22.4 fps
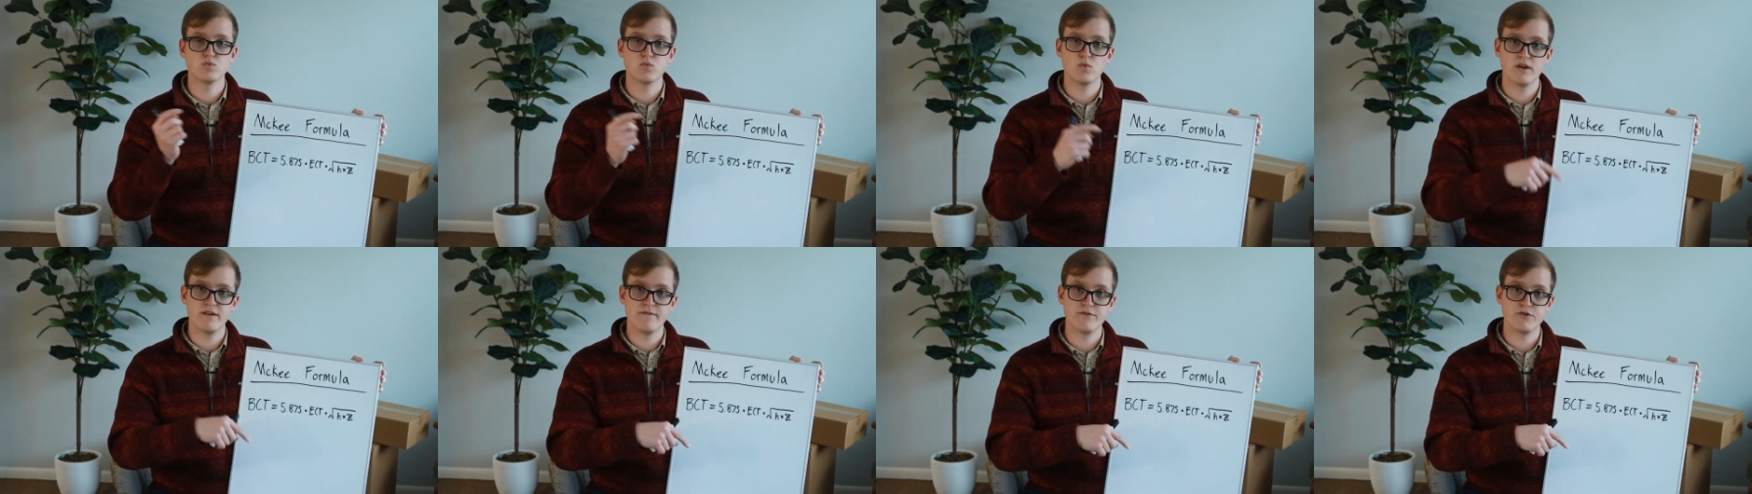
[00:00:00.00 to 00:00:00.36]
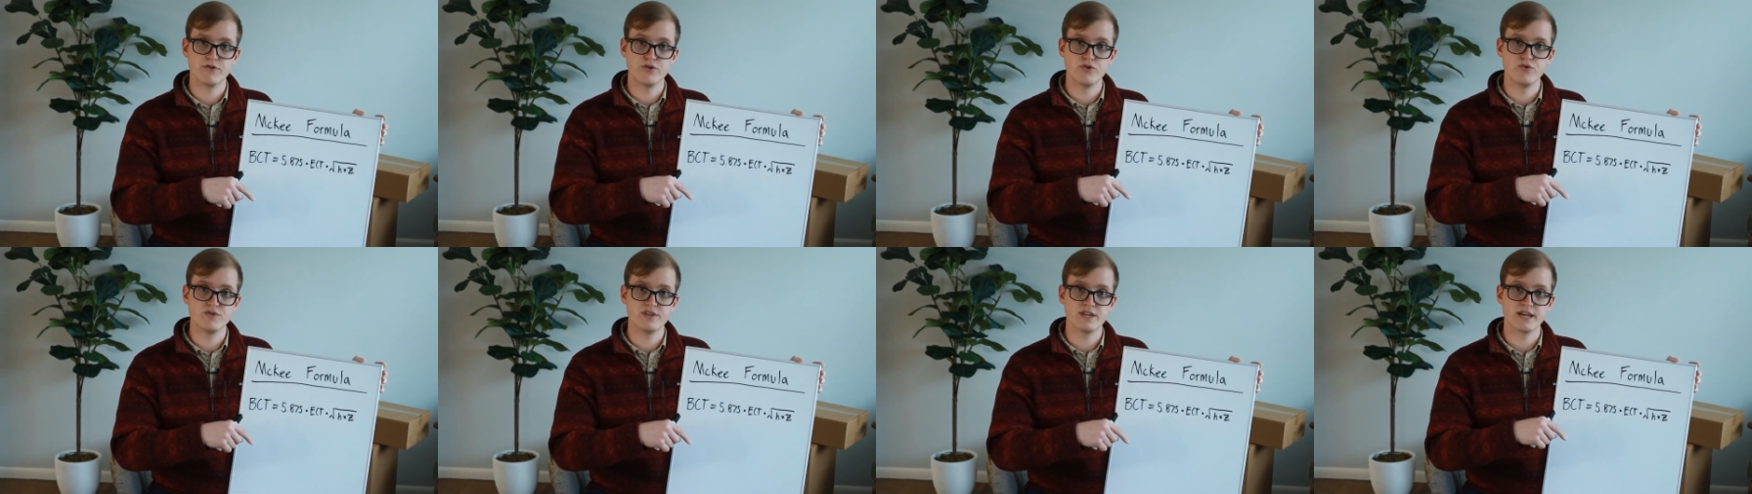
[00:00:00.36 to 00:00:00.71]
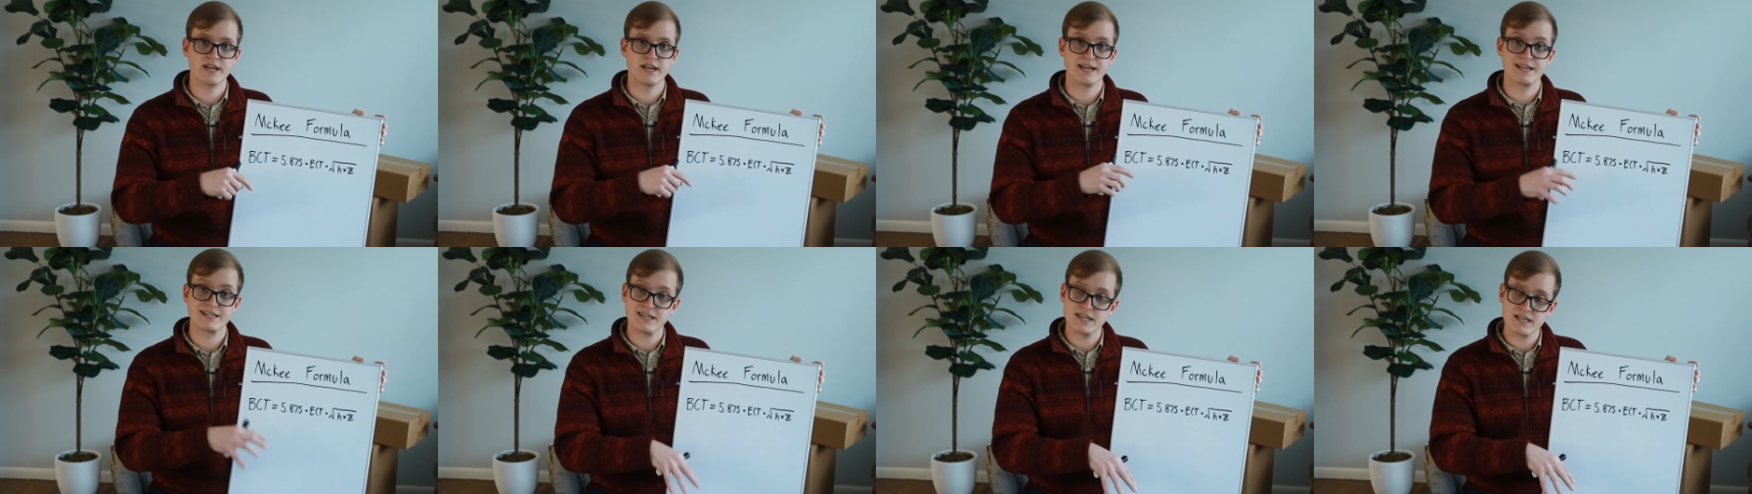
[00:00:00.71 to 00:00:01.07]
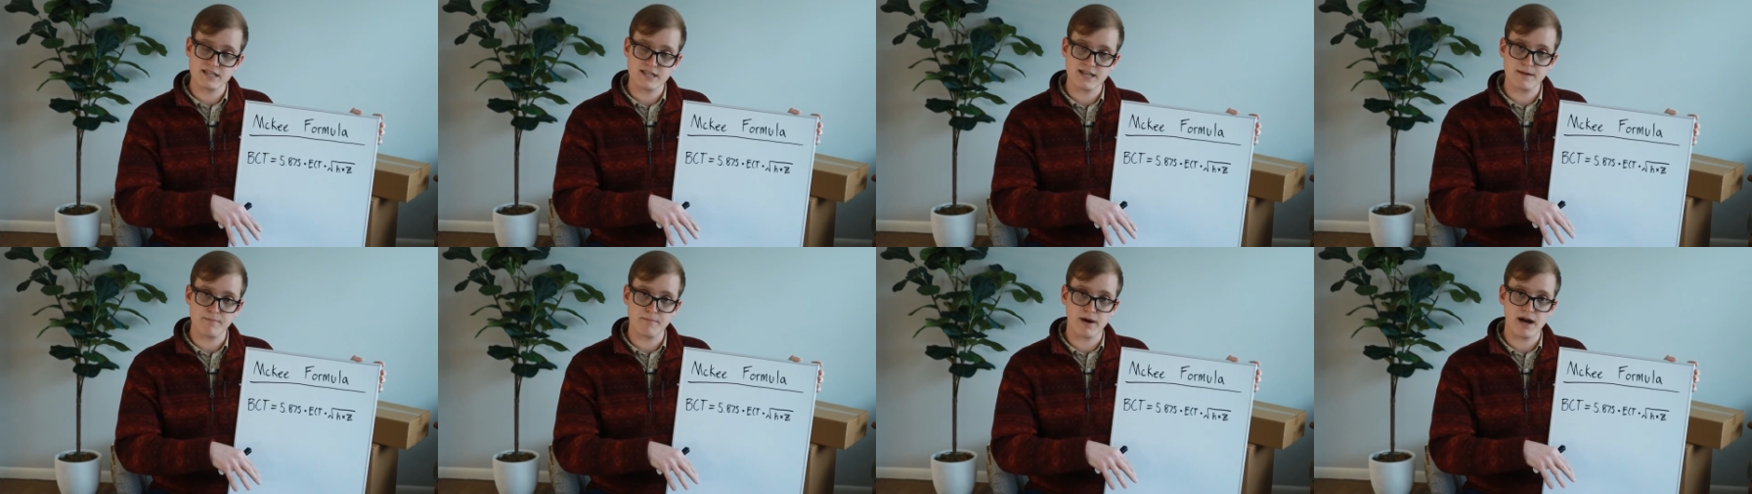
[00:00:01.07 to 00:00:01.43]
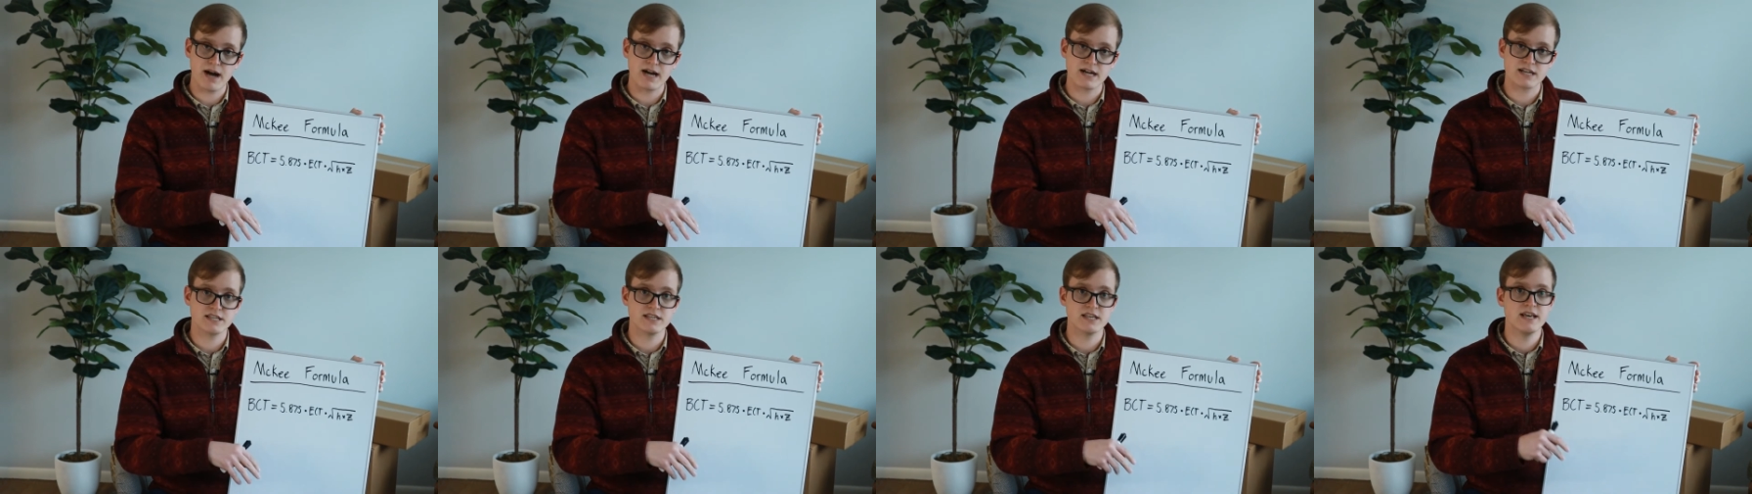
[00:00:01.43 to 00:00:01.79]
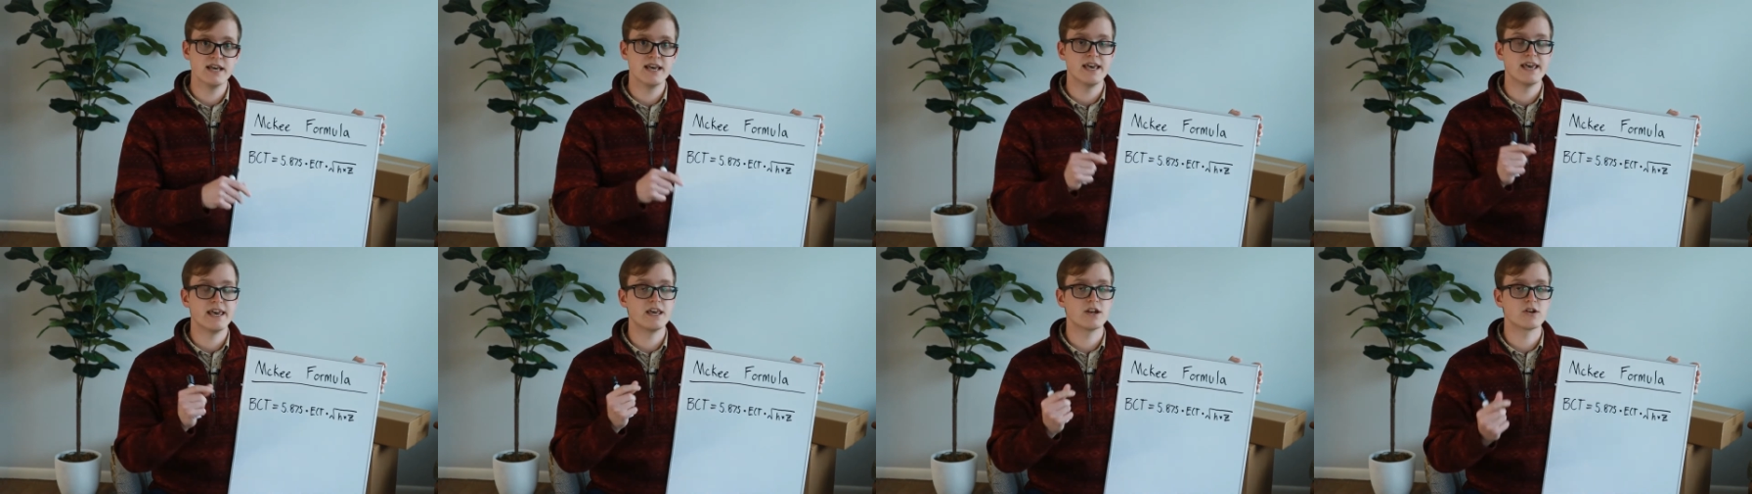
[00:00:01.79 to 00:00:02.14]
If you're using an existing box,
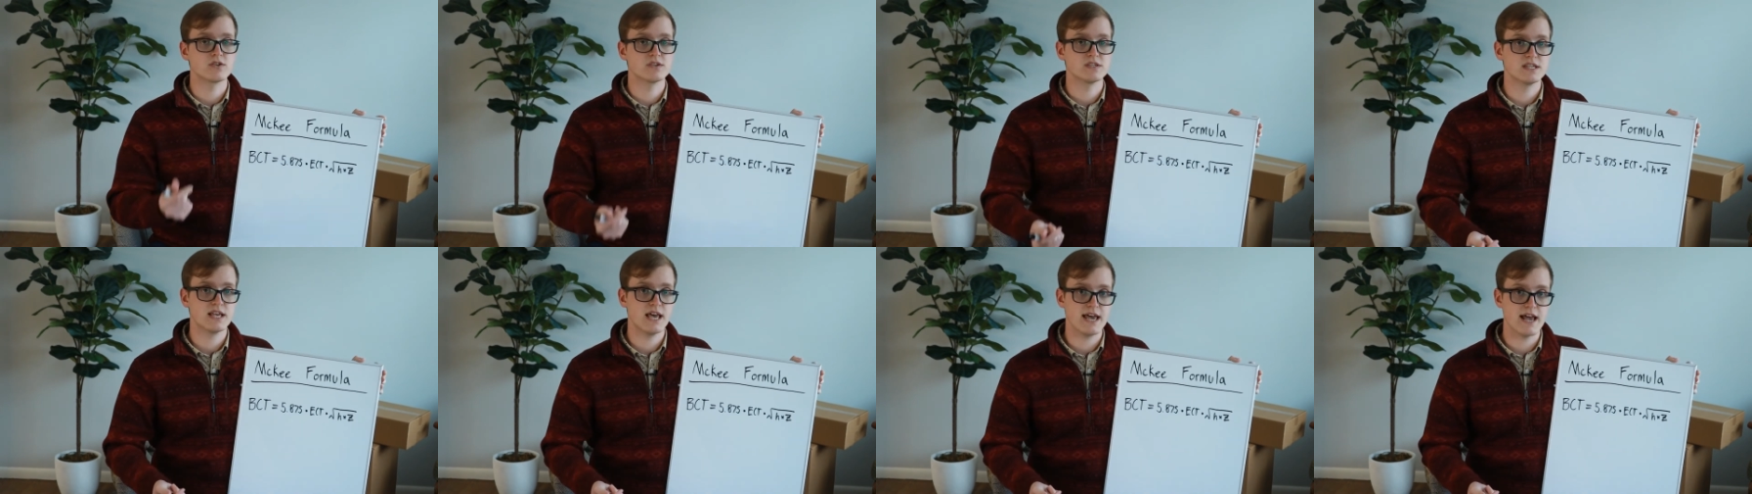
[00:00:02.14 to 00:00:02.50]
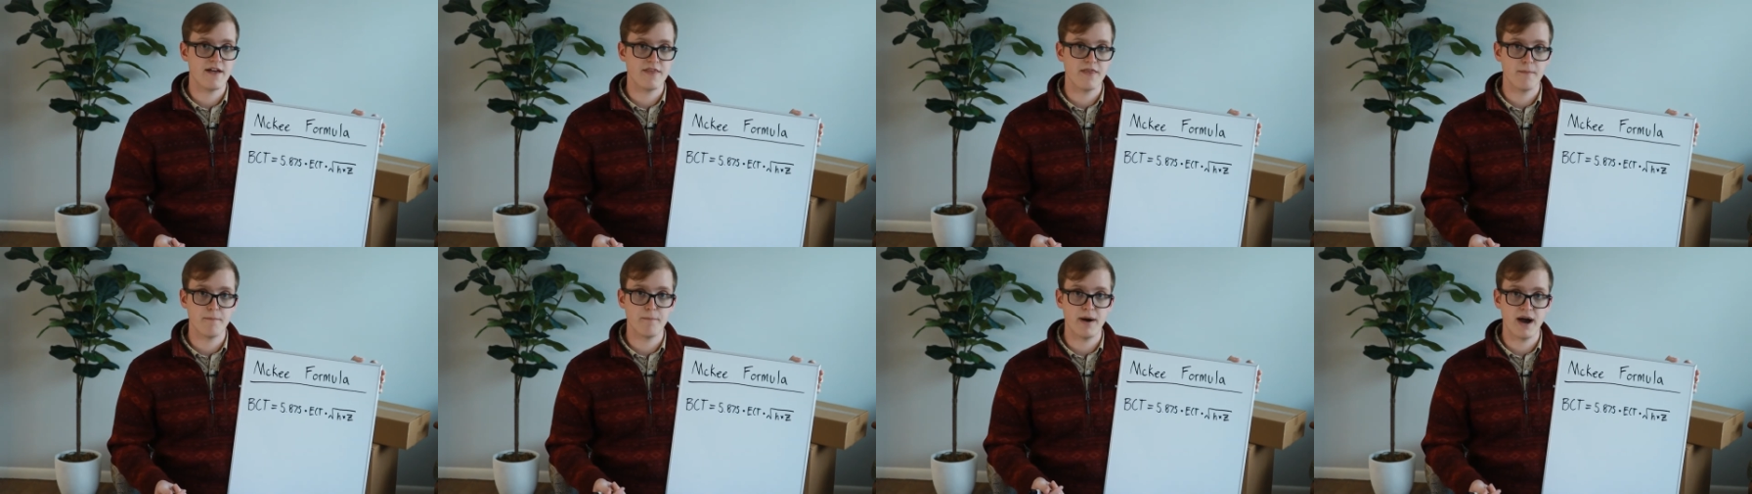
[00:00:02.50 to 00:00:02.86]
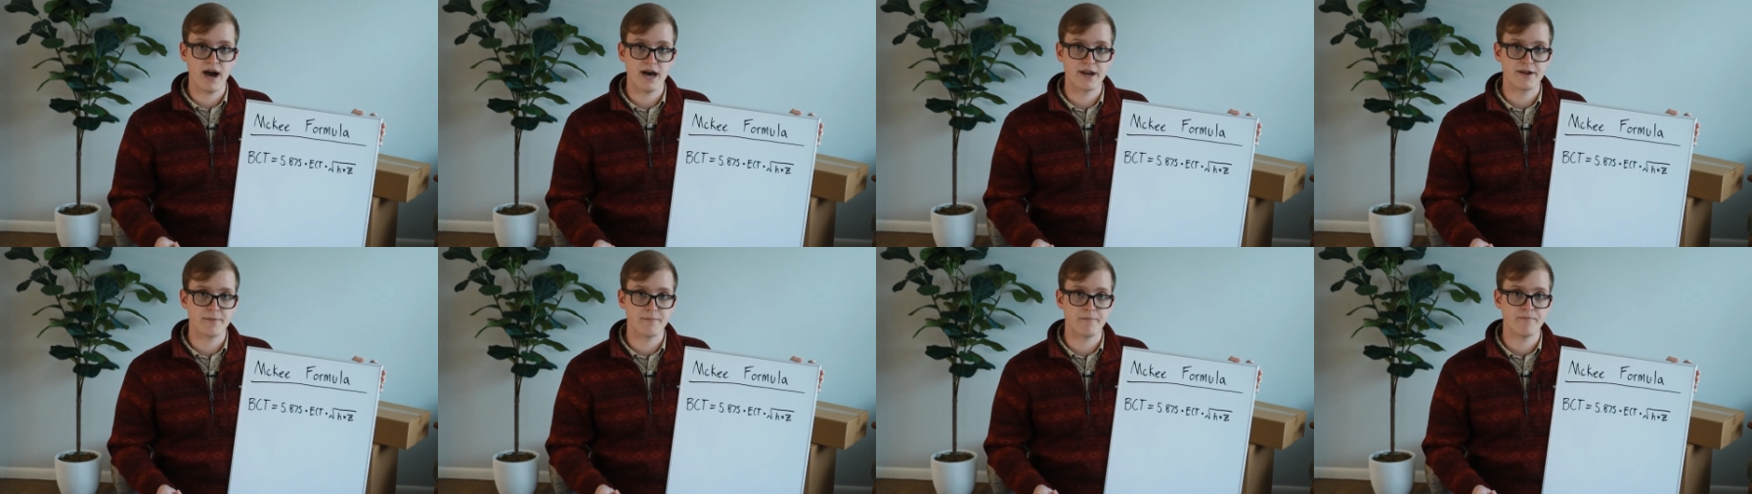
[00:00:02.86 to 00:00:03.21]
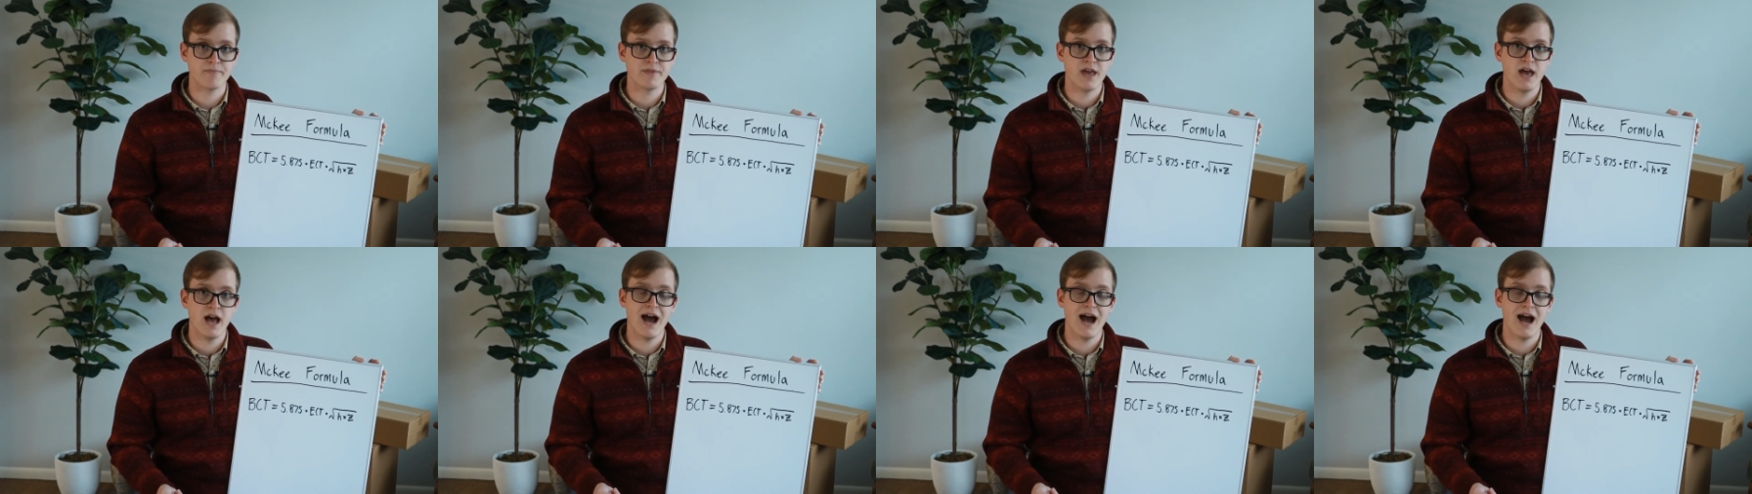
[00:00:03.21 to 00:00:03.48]
it'll say on the bottom